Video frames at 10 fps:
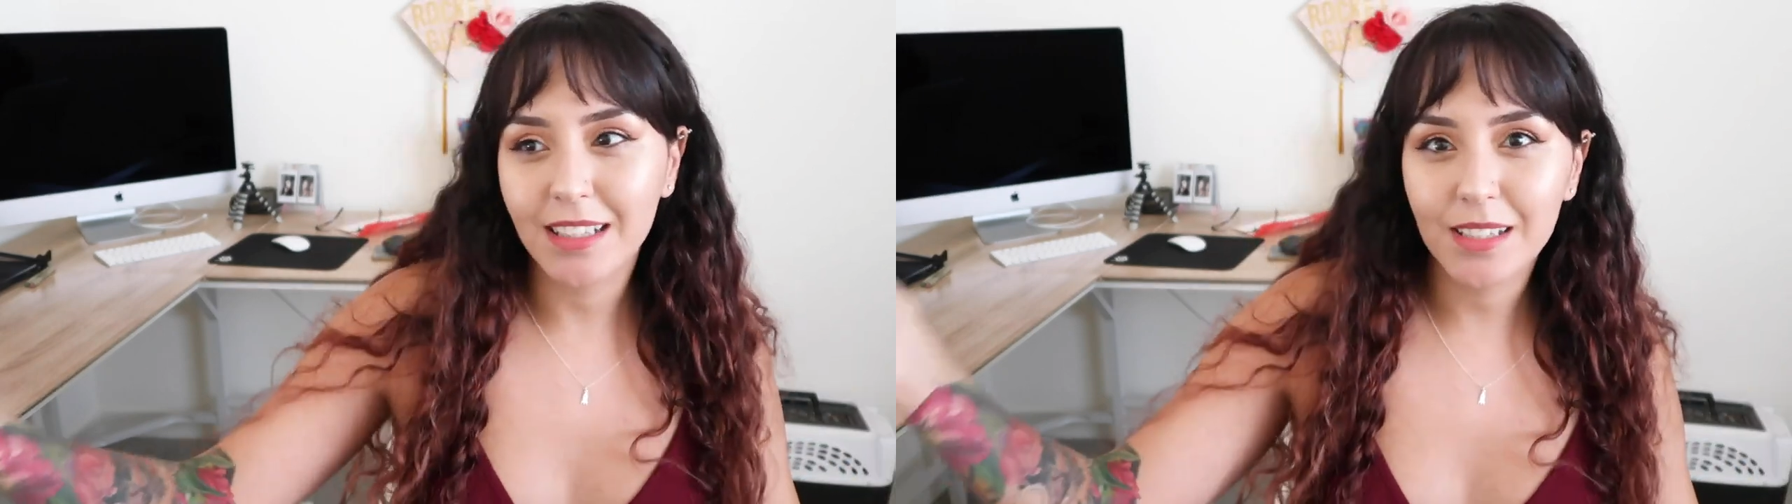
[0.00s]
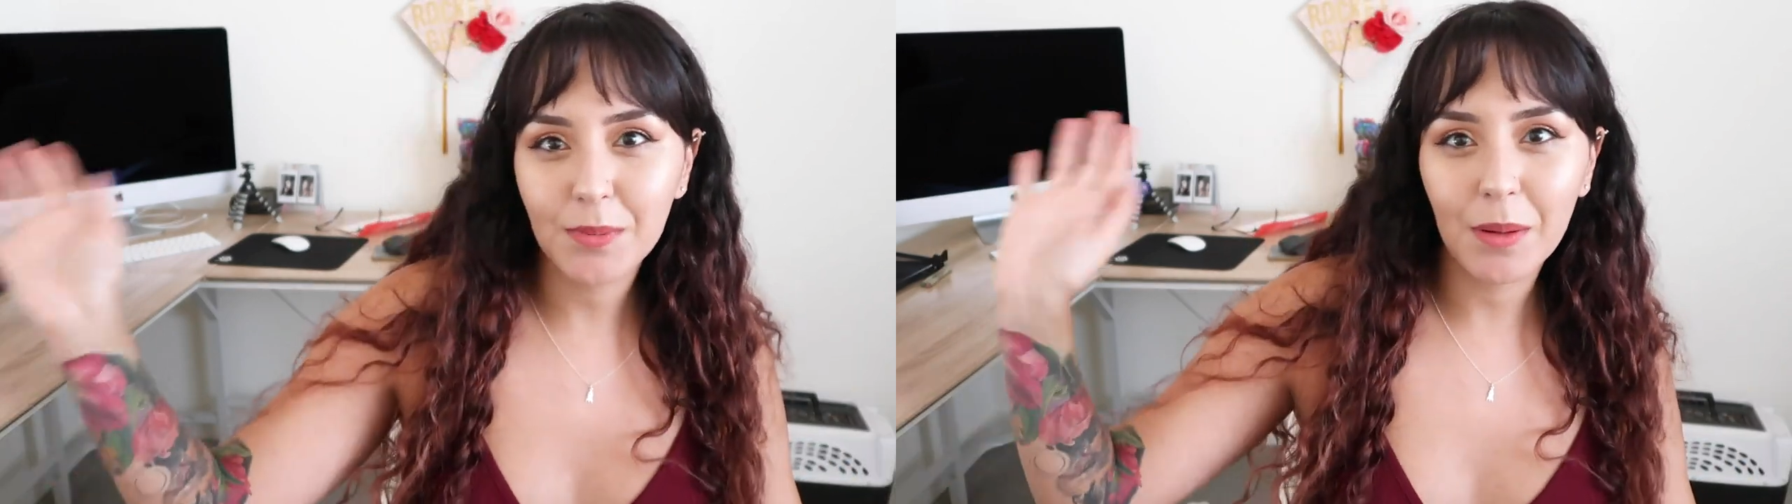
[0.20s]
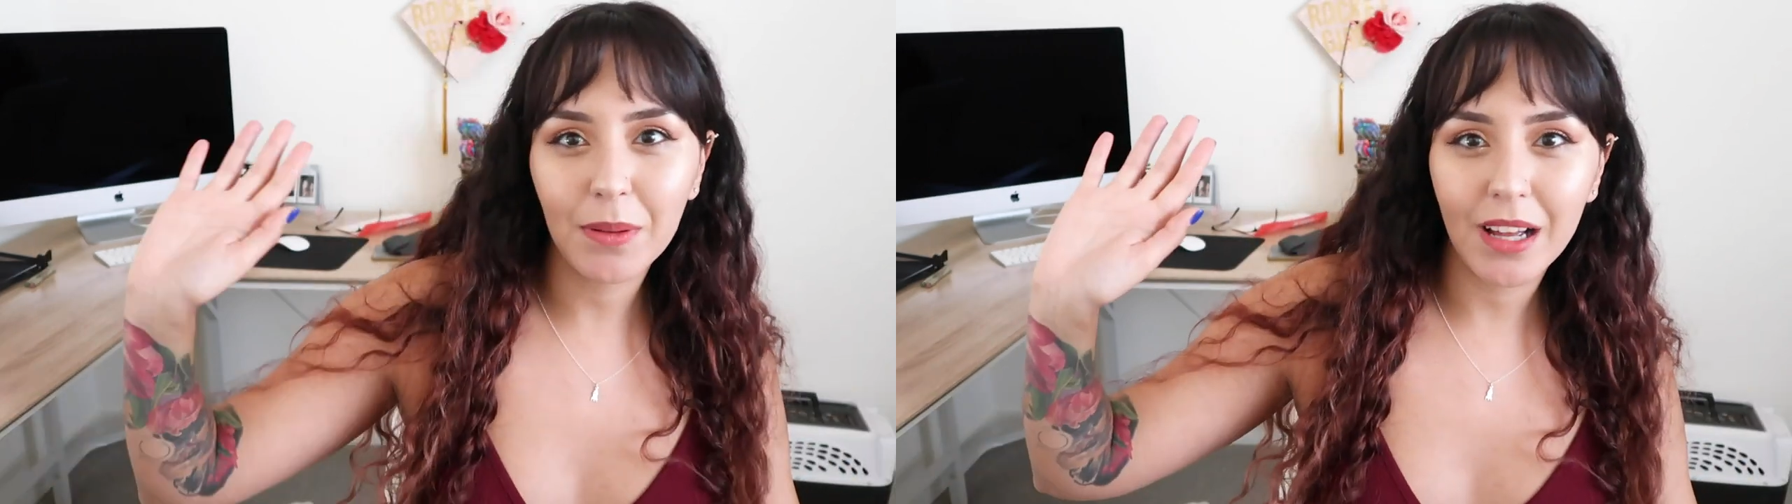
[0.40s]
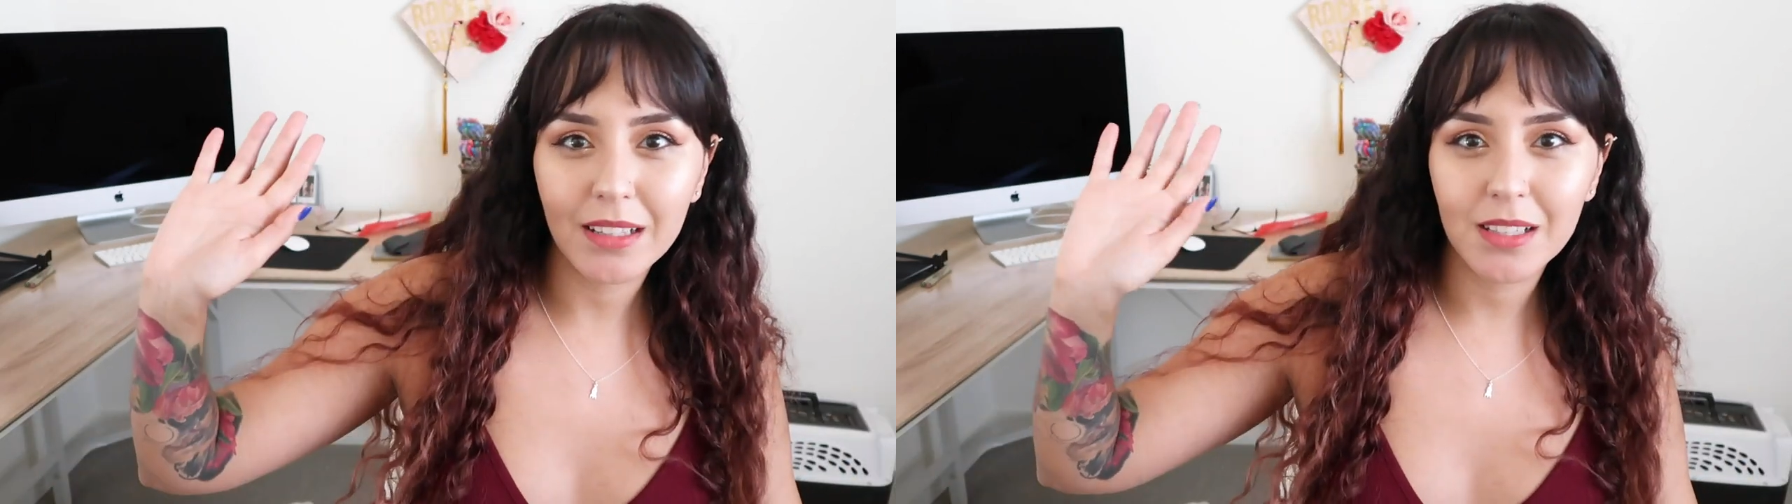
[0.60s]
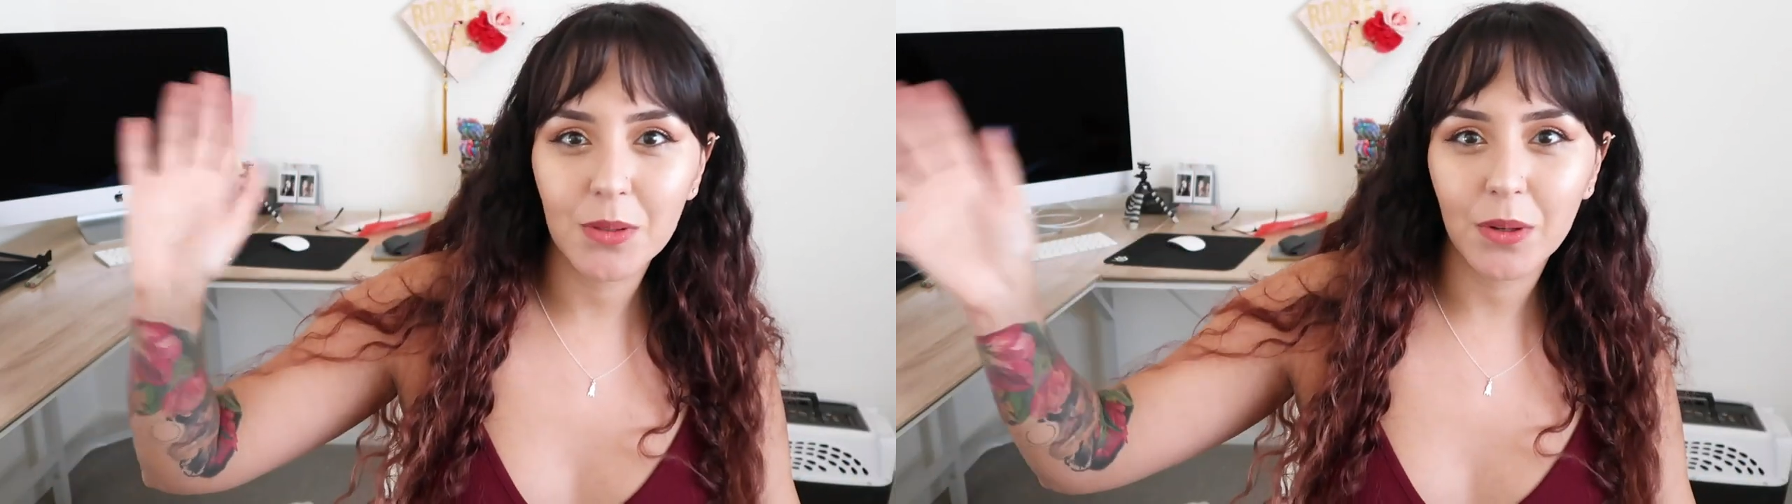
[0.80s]
this is my
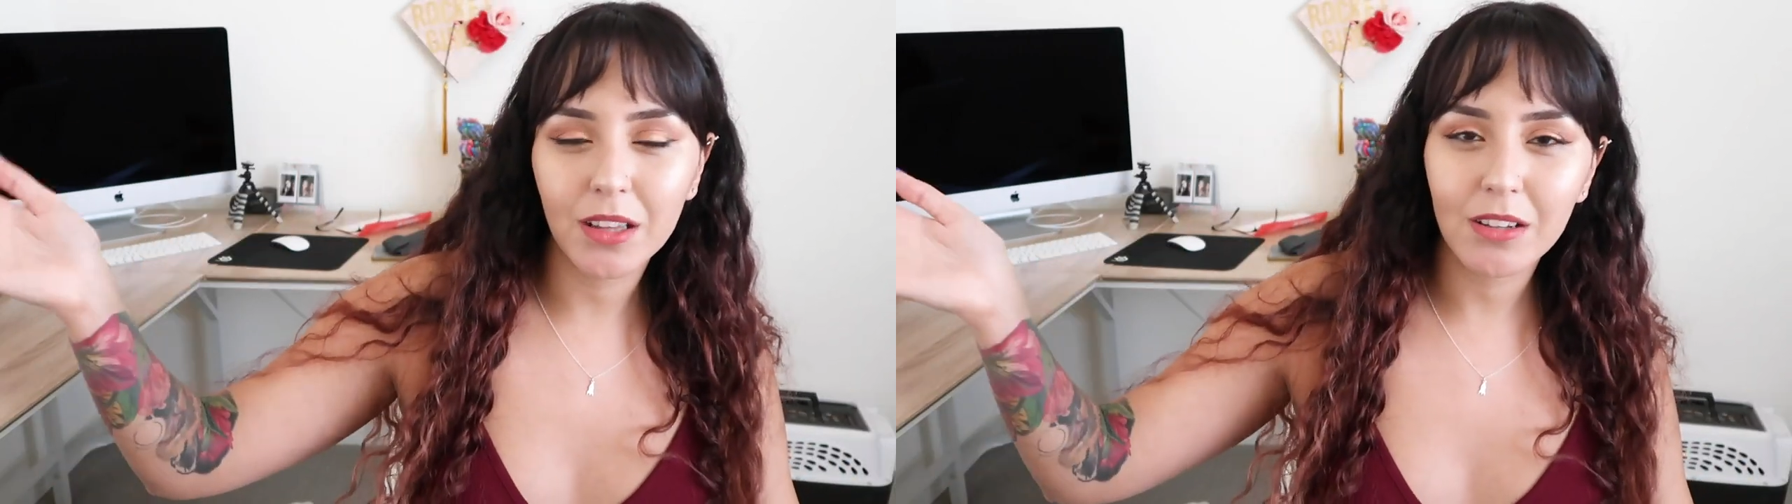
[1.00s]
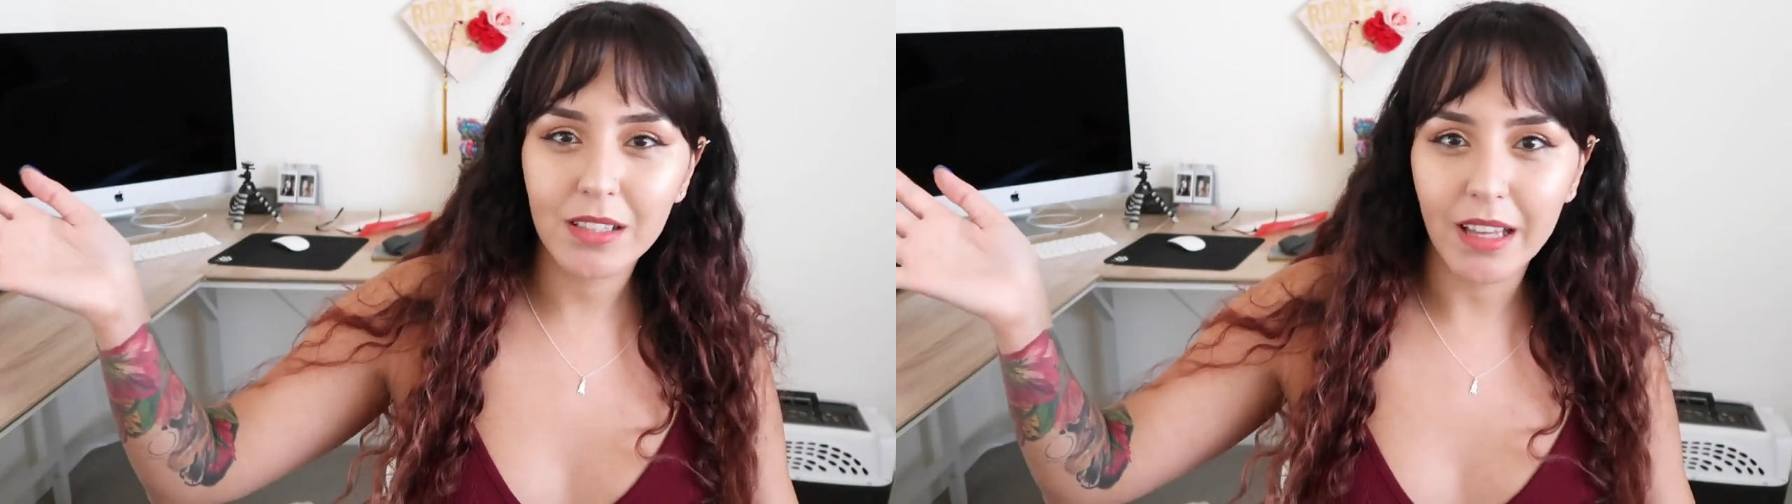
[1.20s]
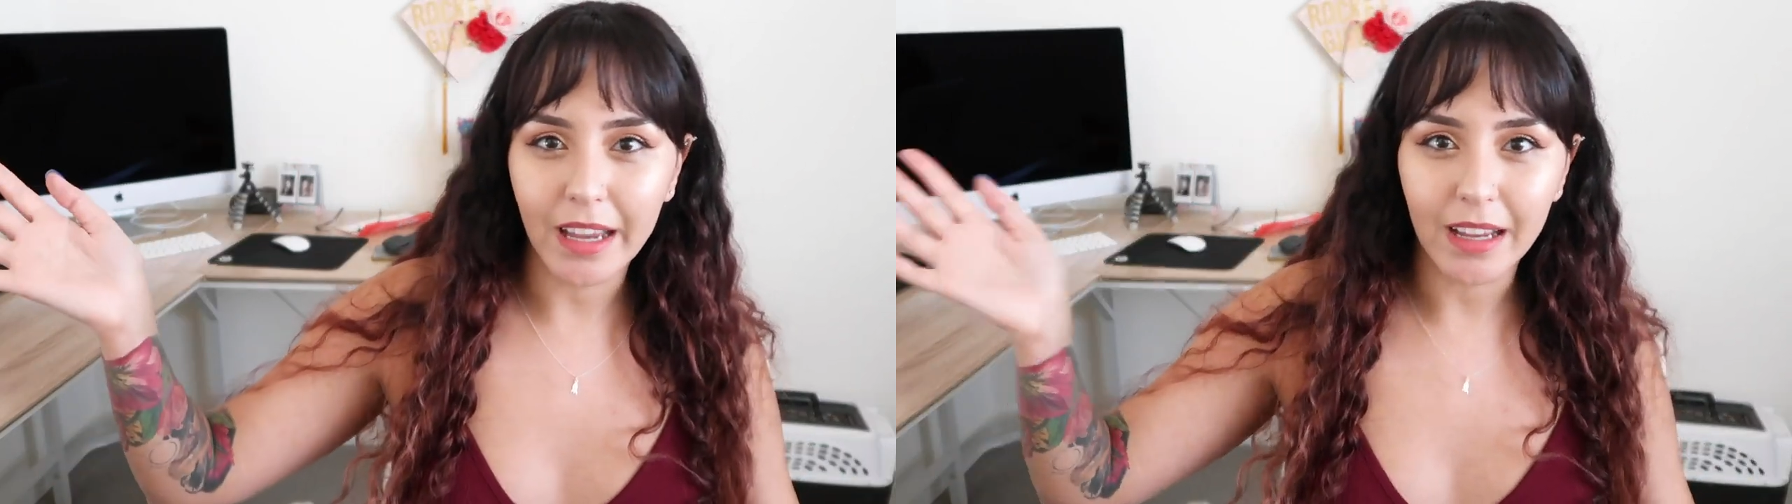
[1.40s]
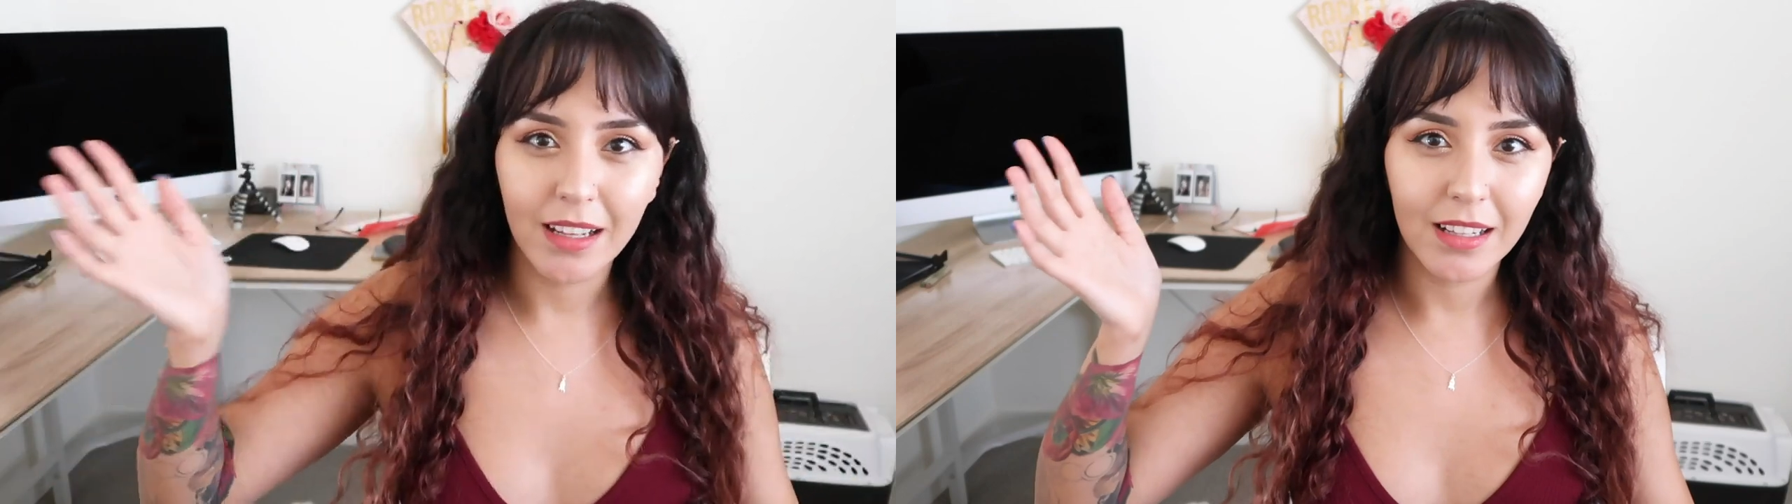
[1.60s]
plot. This is what it looks like.